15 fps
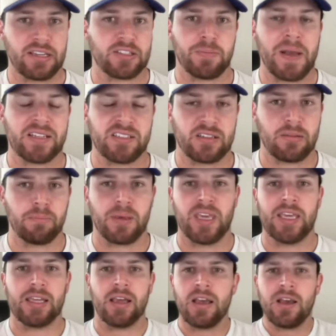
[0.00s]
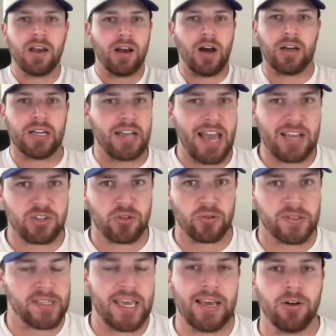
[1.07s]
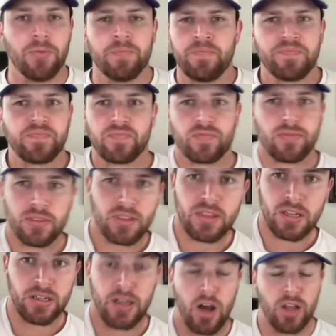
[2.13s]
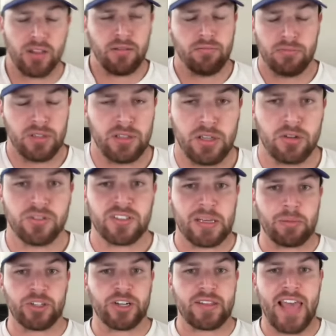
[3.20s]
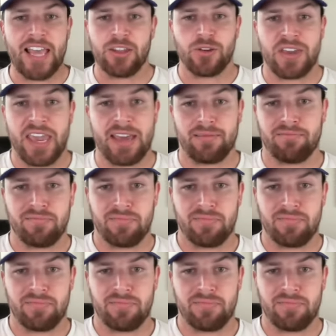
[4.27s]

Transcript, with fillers: and expect to compete on a national scale. On you know, similar to that, you can't